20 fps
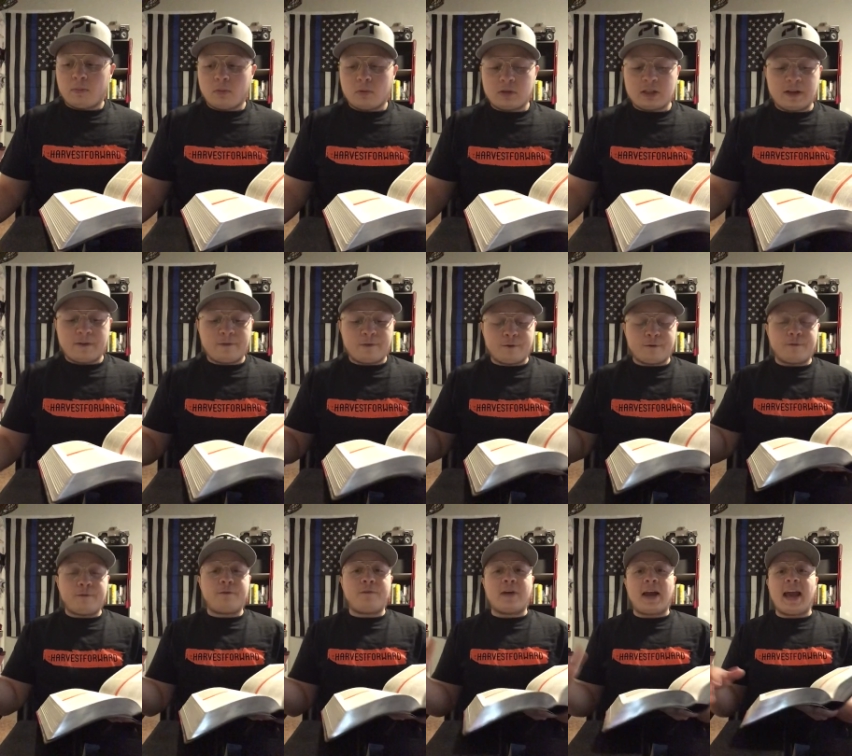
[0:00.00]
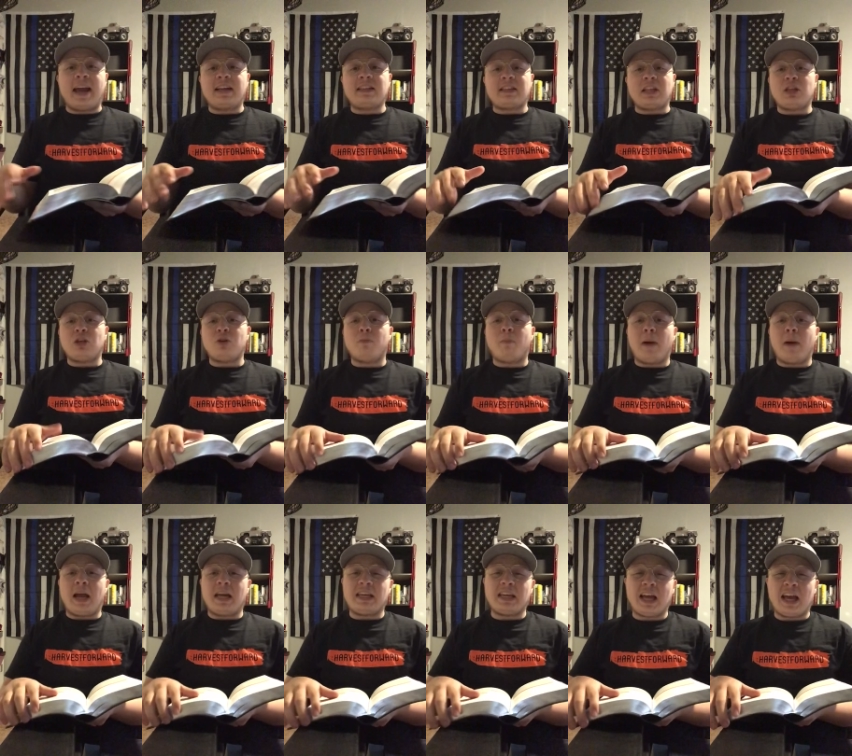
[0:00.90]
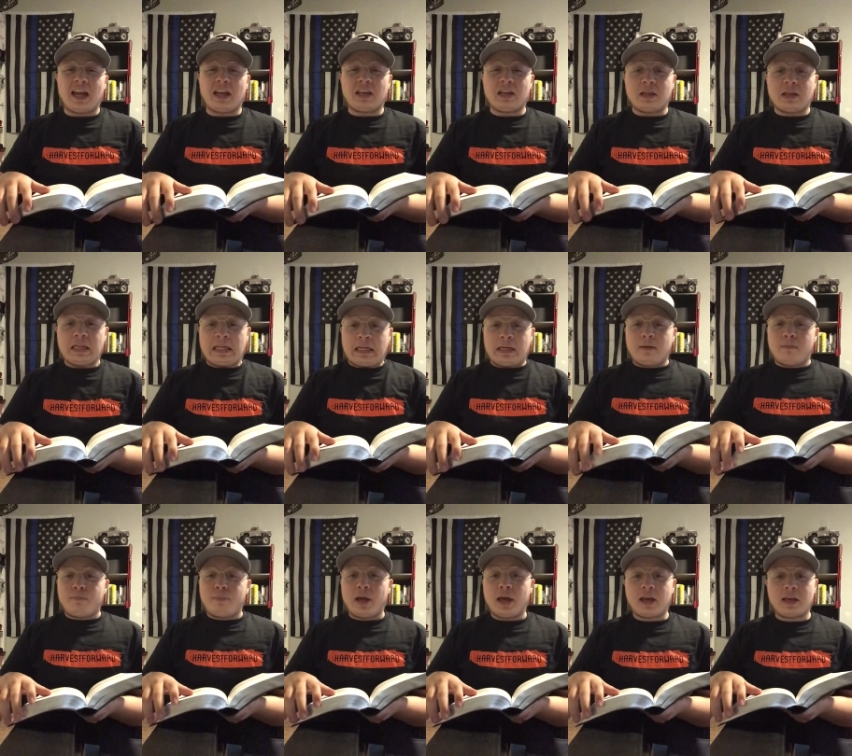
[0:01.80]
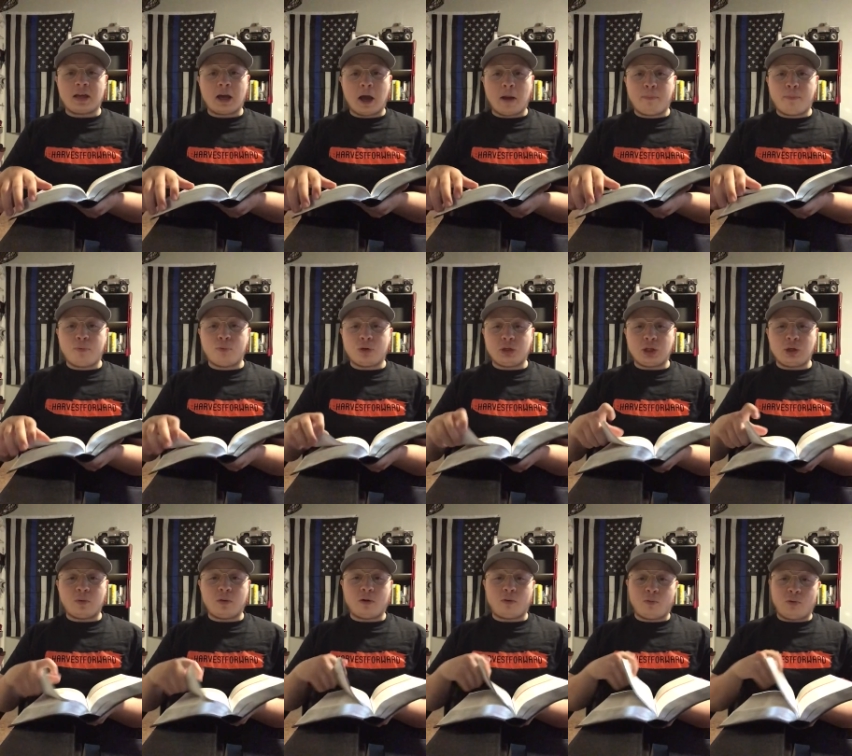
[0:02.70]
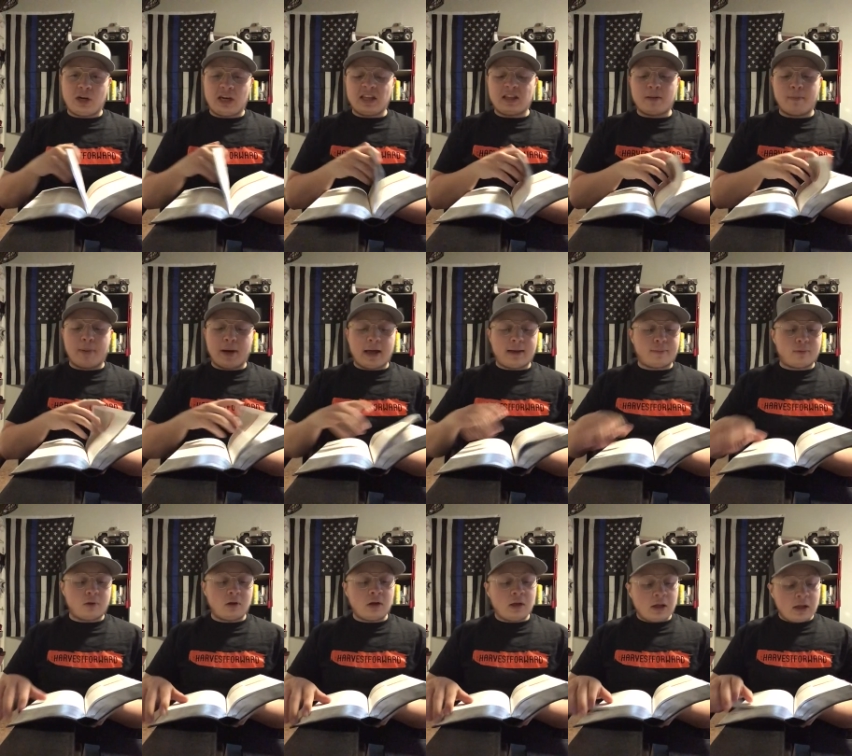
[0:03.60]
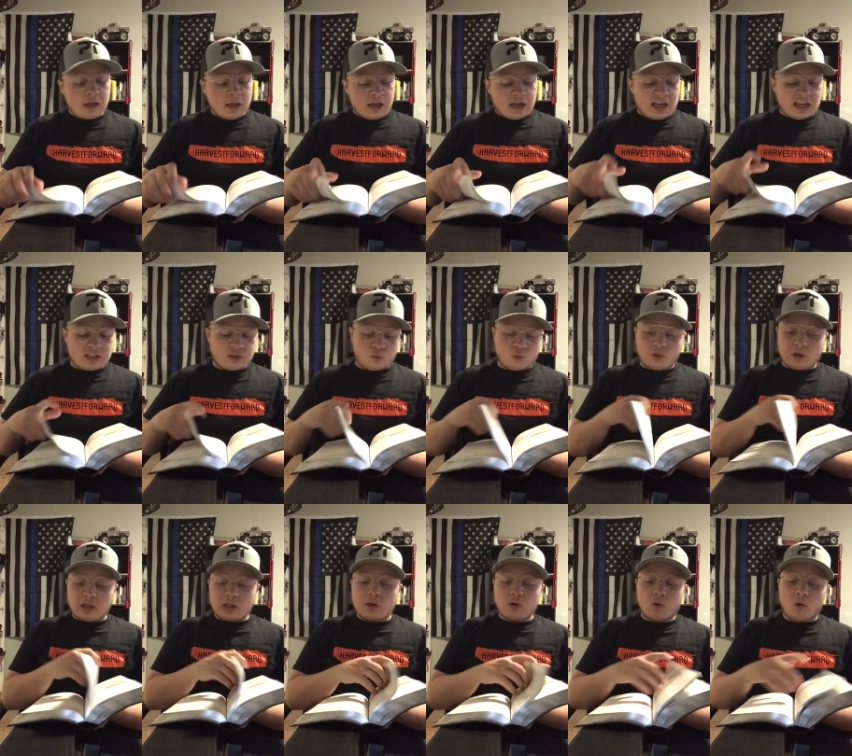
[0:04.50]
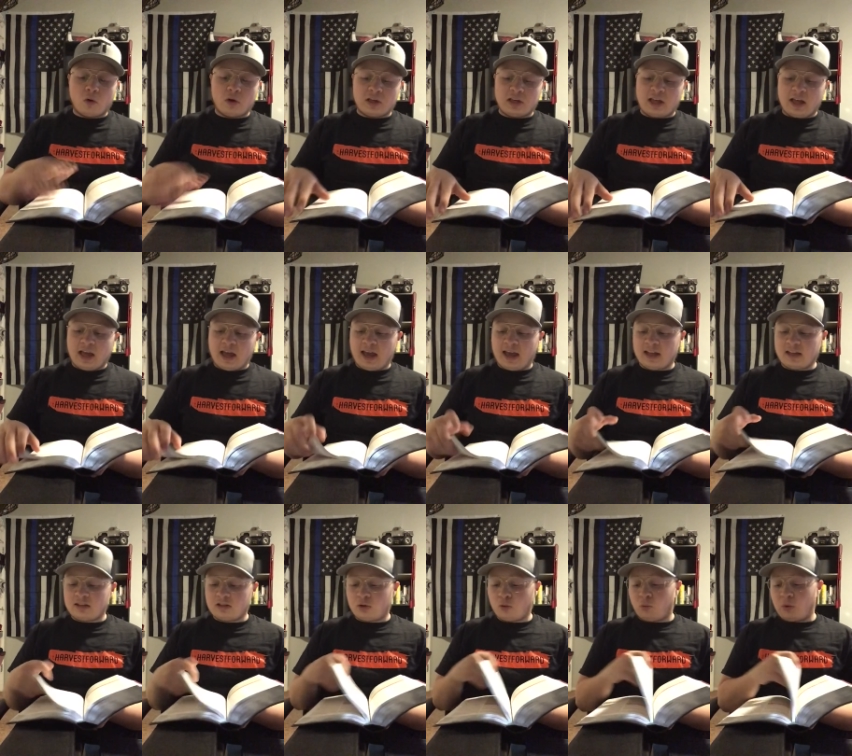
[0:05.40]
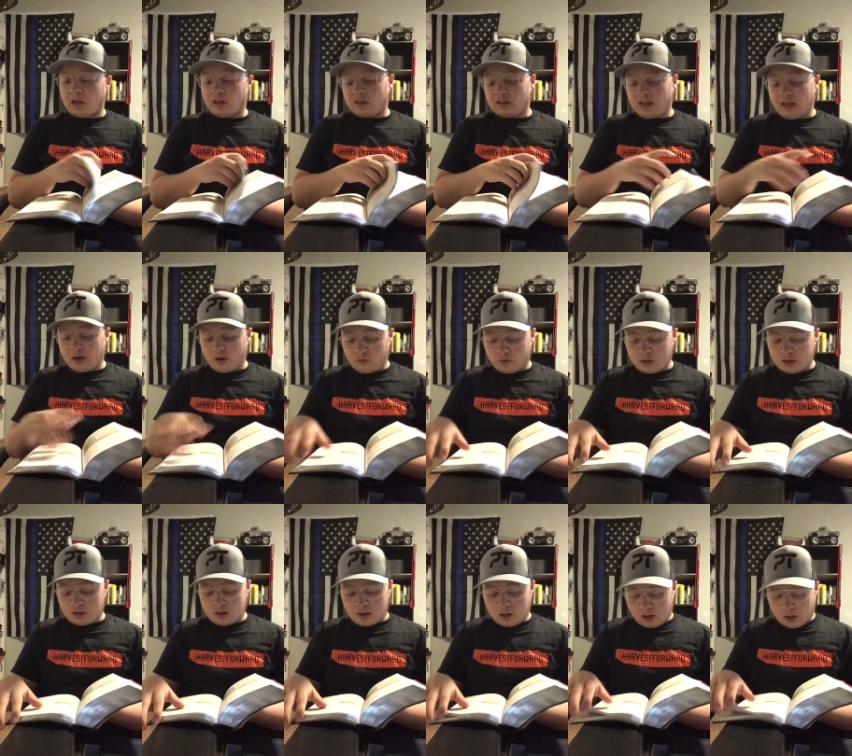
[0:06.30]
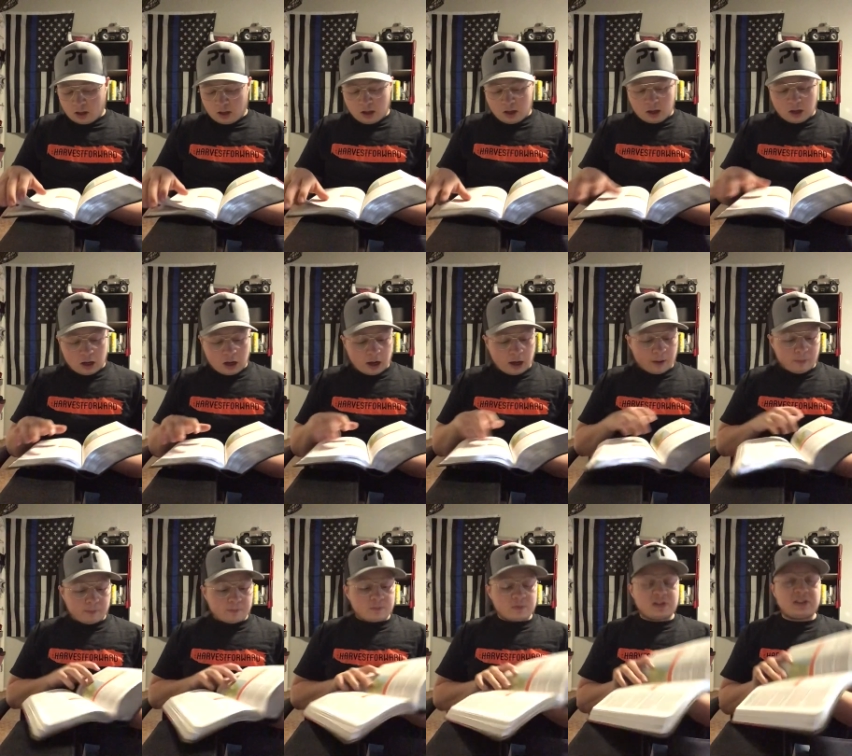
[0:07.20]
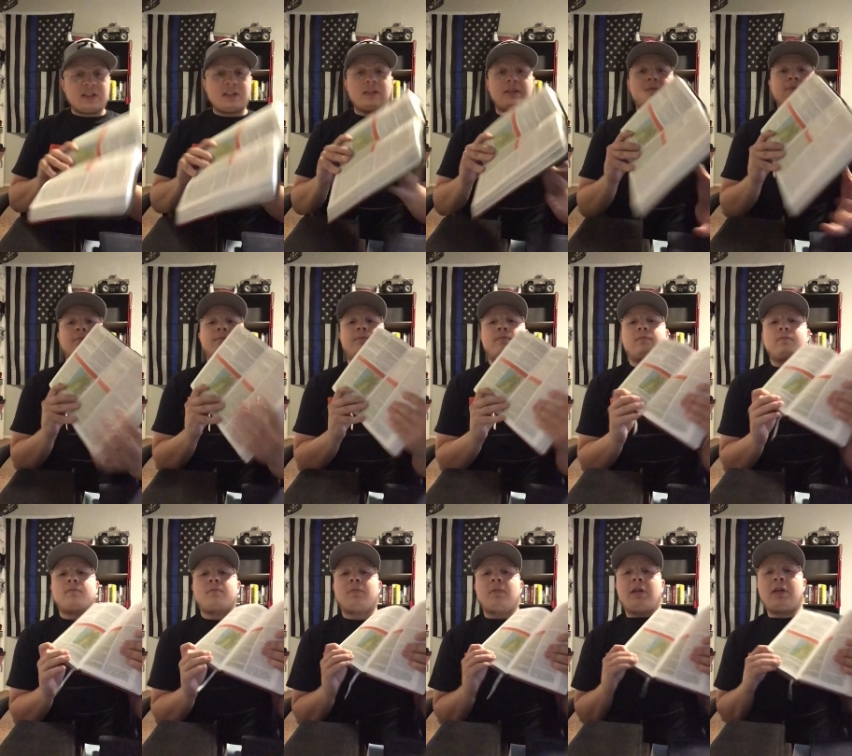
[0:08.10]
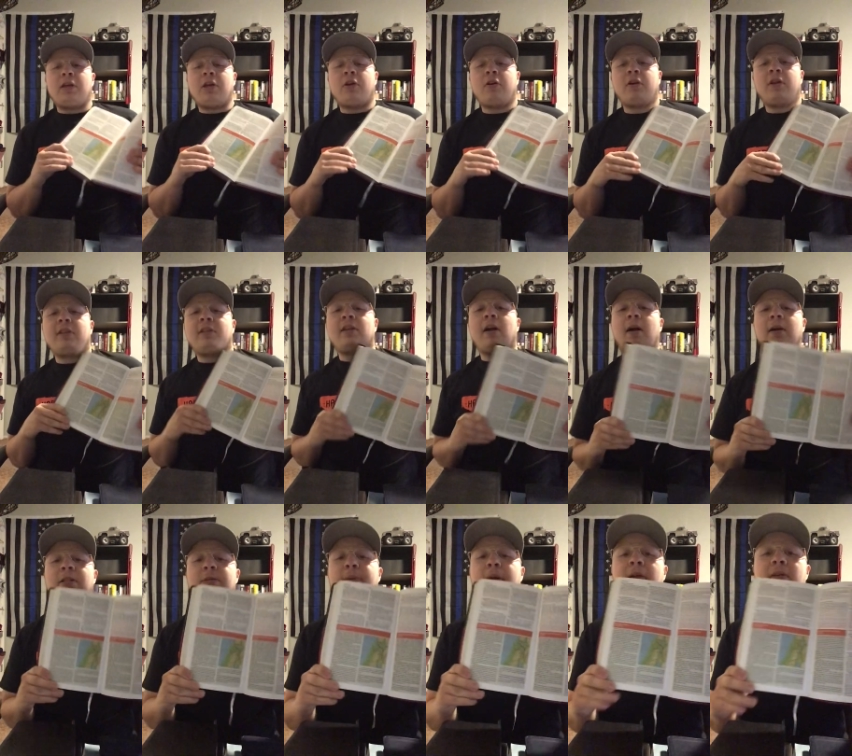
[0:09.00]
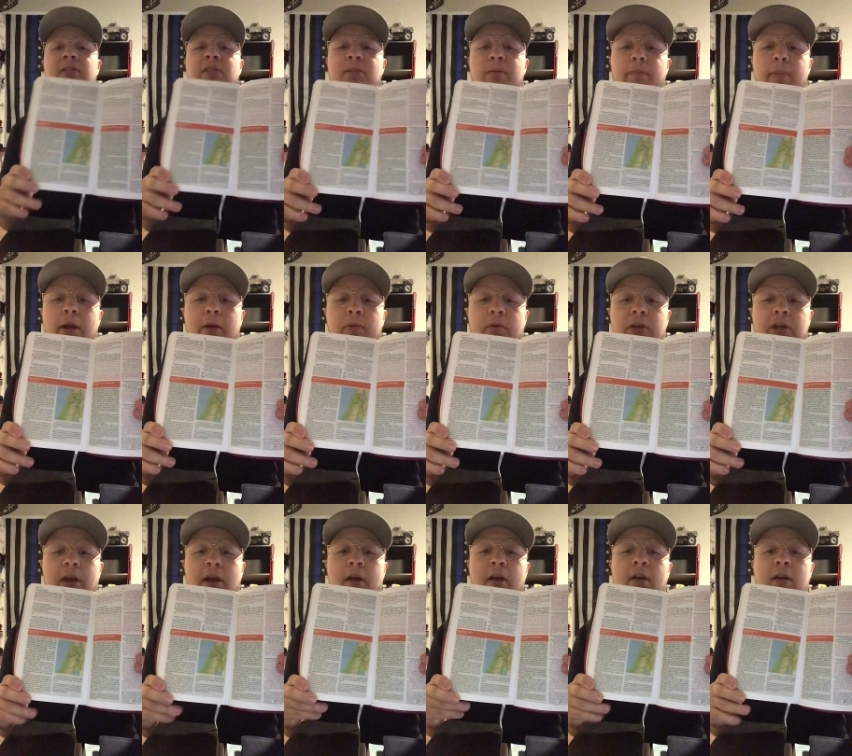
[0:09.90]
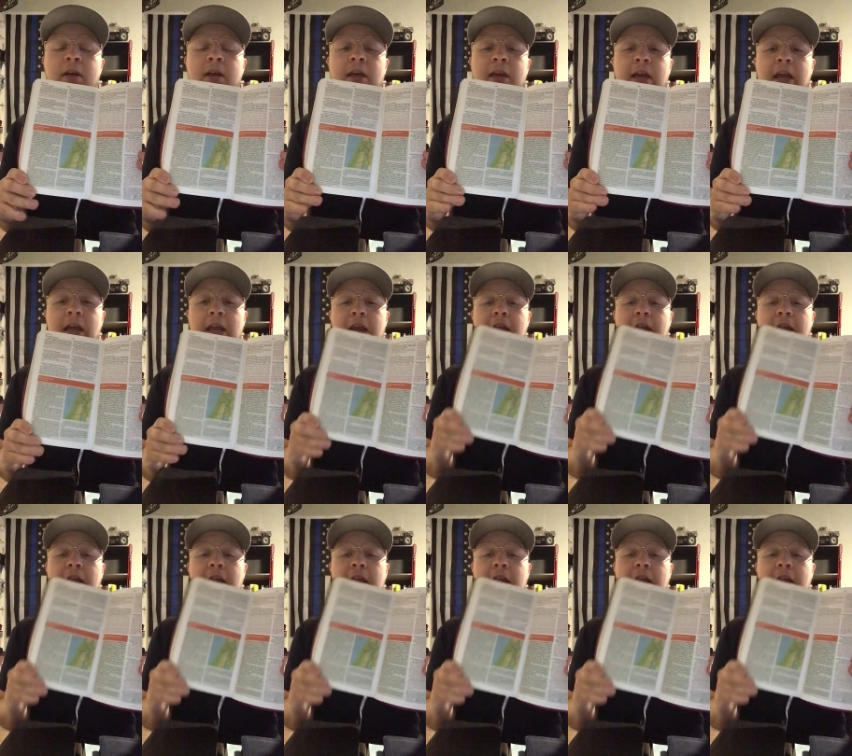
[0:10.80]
different facts that you might not pick up when you are reading the Bible. It's really cool. It has the red lettering. See, here it talks about Samaria and